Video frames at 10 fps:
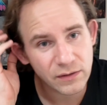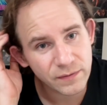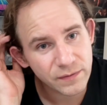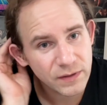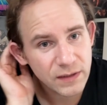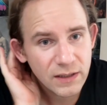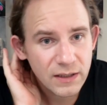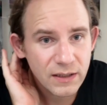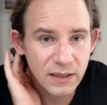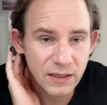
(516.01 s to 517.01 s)
of
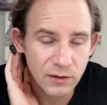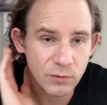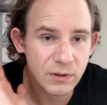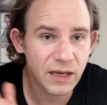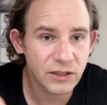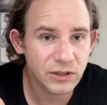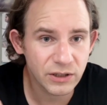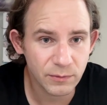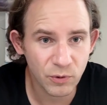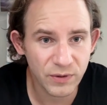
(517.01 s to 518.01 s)

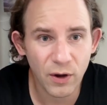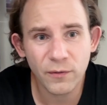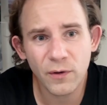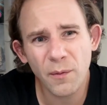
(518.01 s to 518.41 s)
relationship with her.